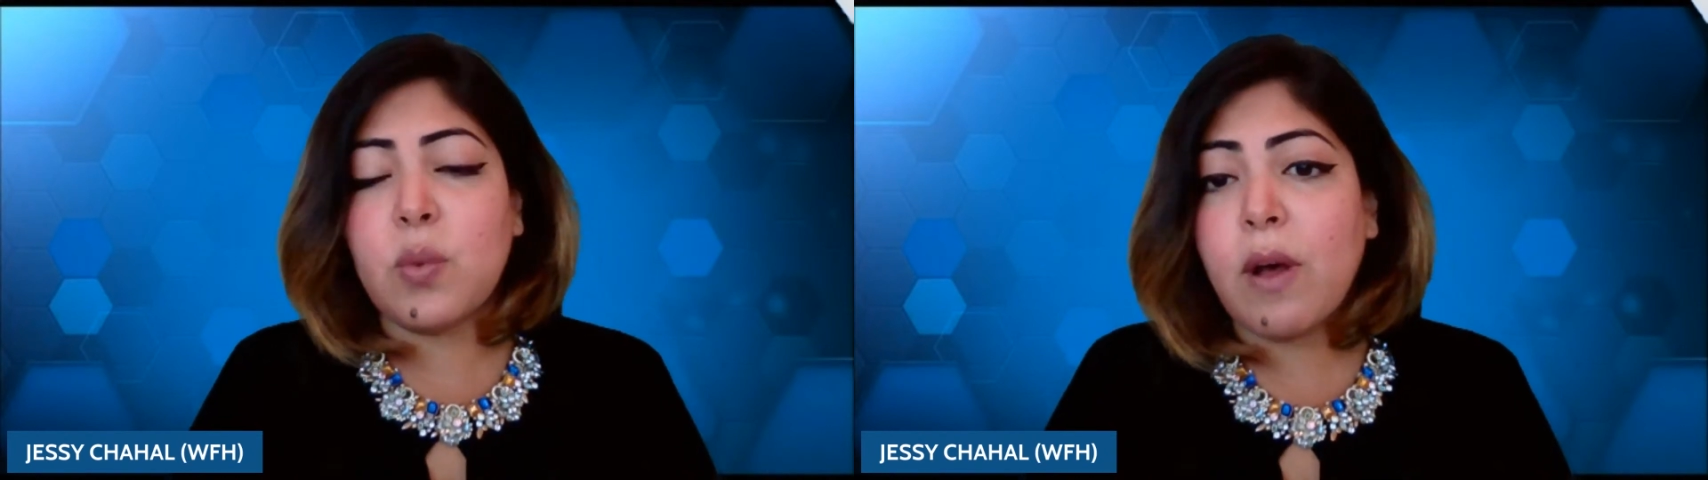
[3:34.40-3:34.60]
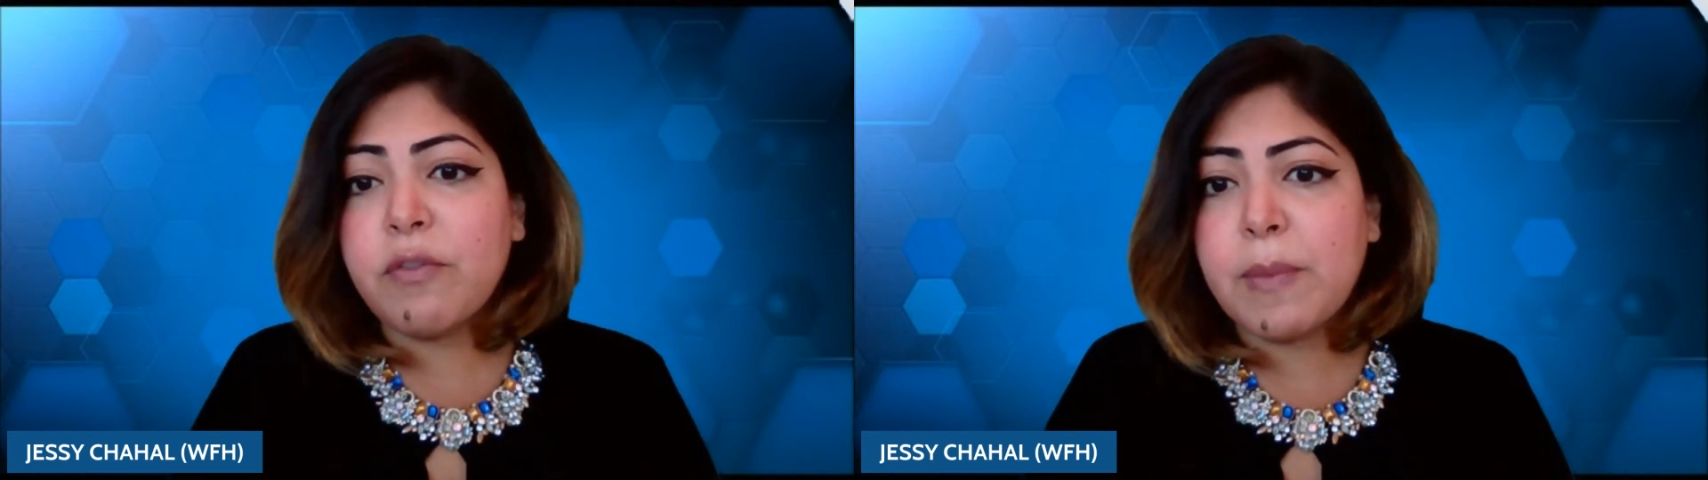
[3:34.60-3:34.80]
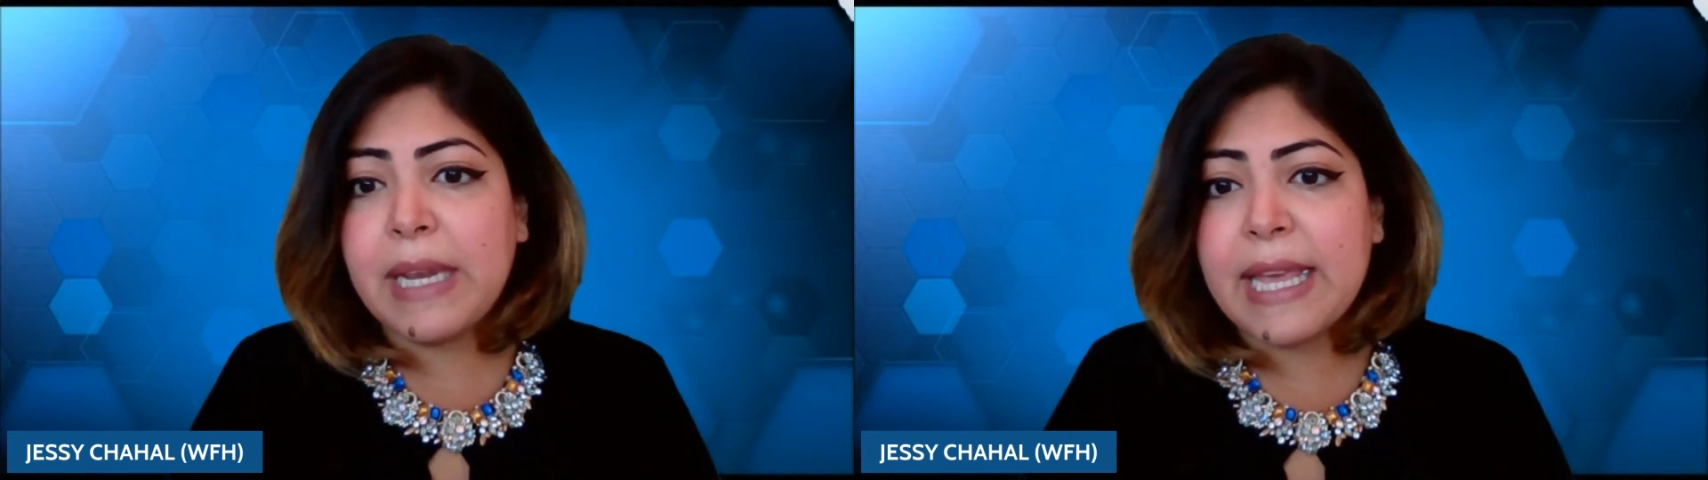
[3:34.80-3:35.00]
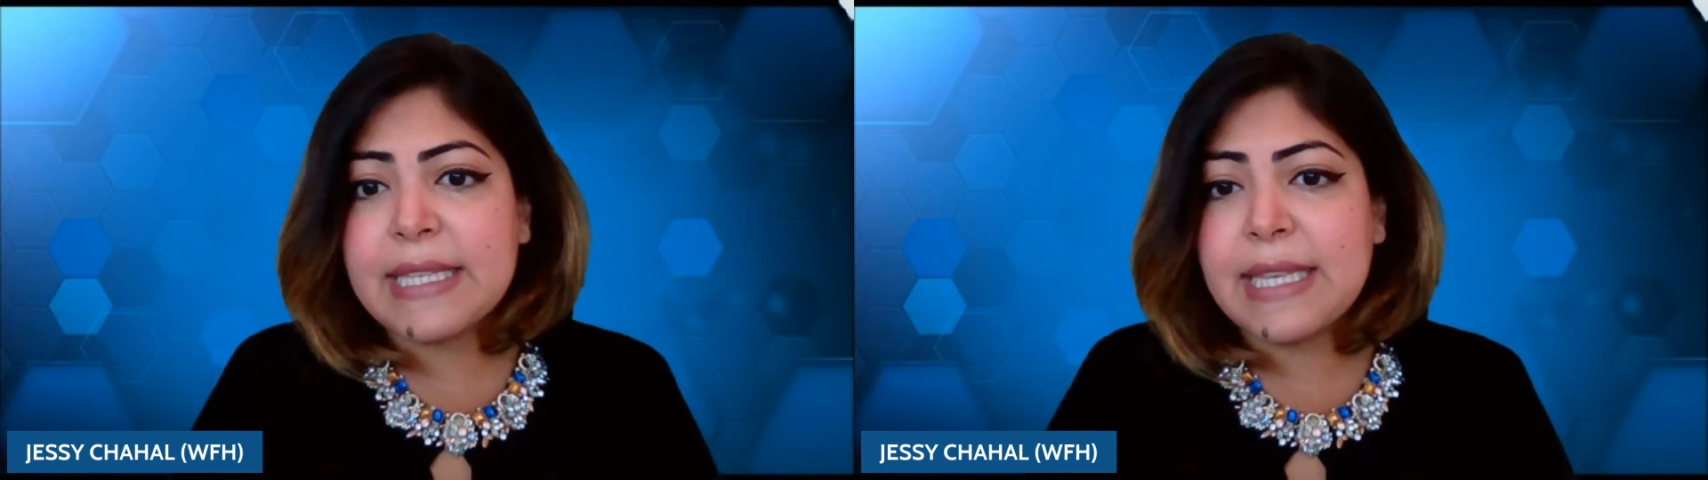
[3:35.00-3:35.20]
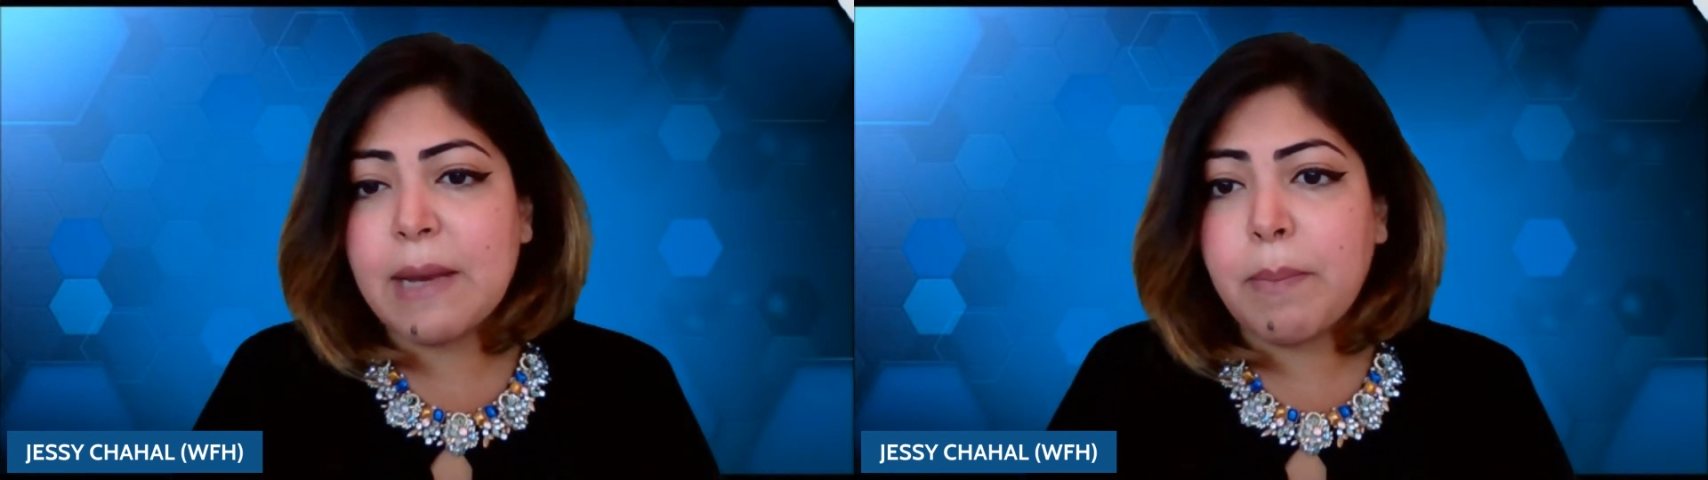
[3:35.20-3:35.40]
12th
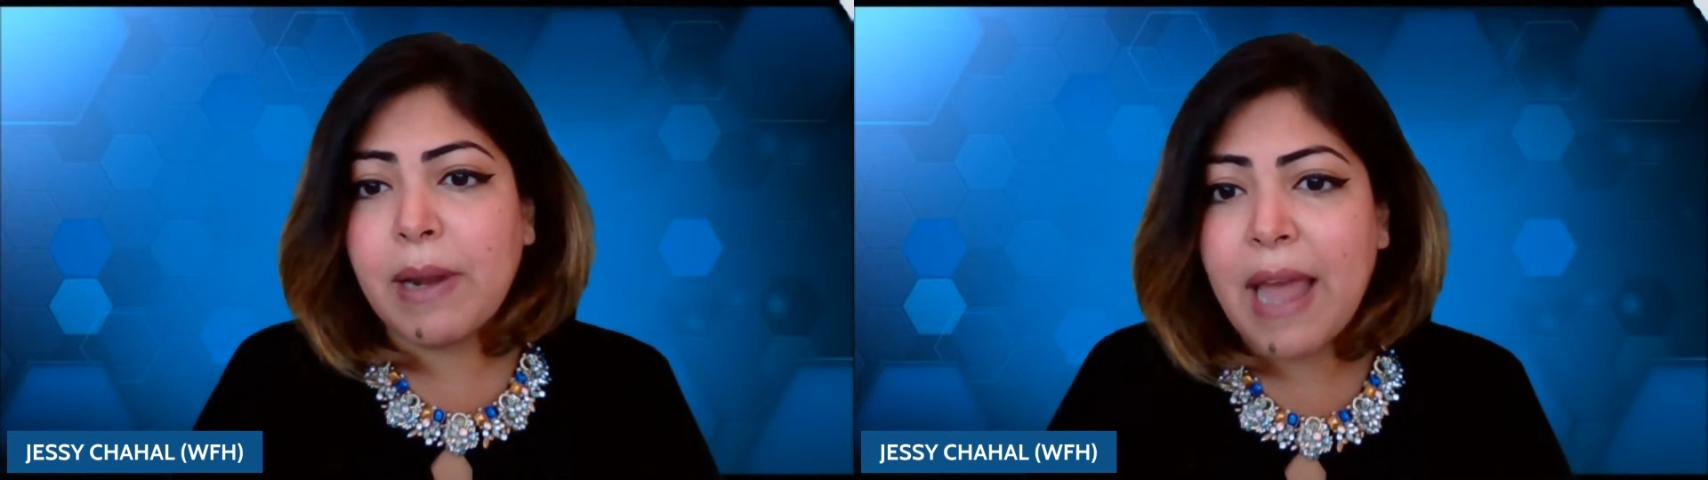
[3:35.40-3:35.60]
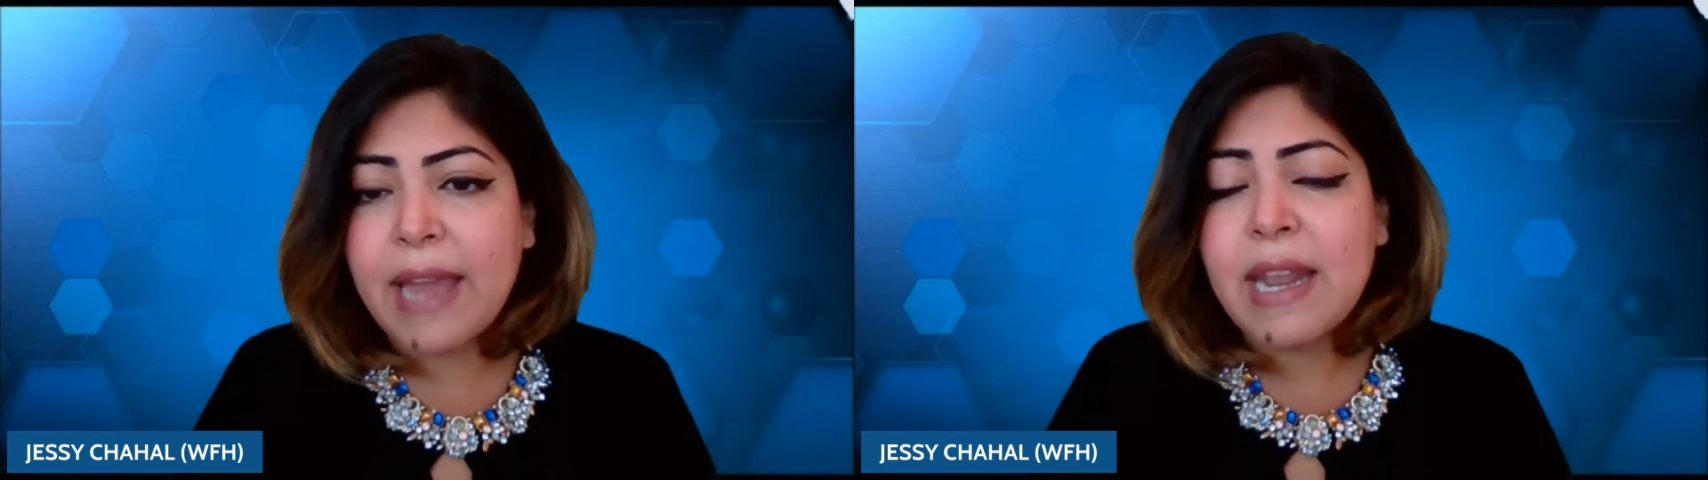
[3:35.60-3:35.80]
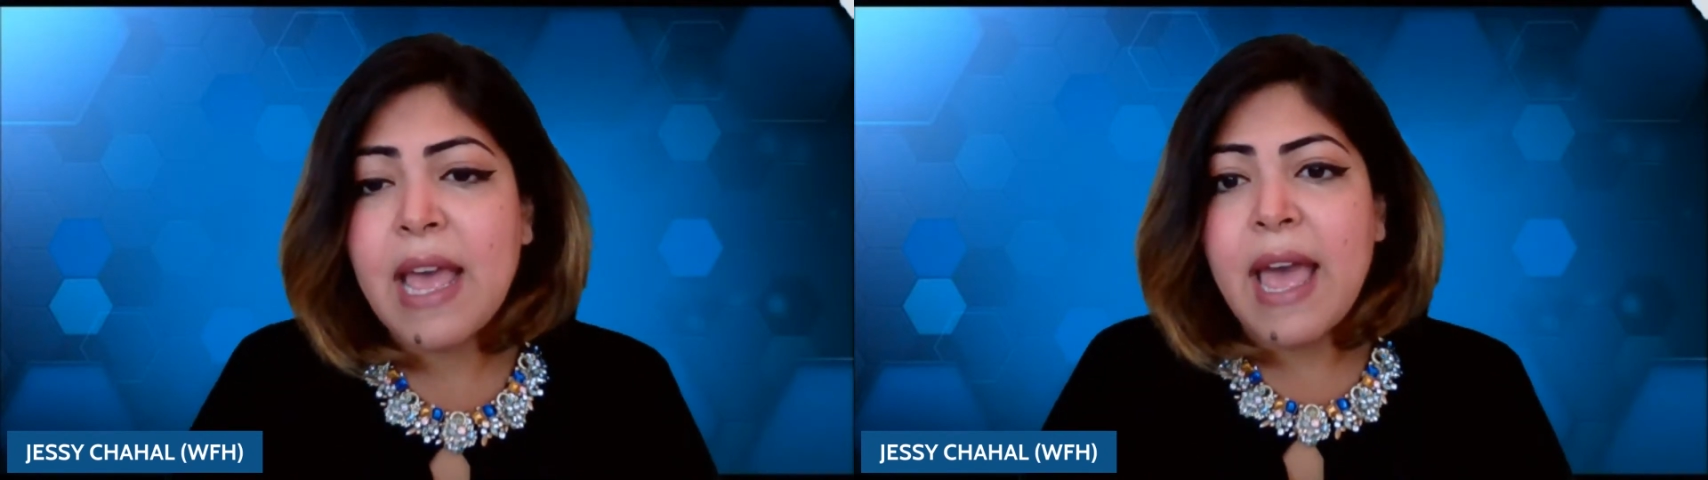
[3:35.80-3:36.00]
Malaysia Plan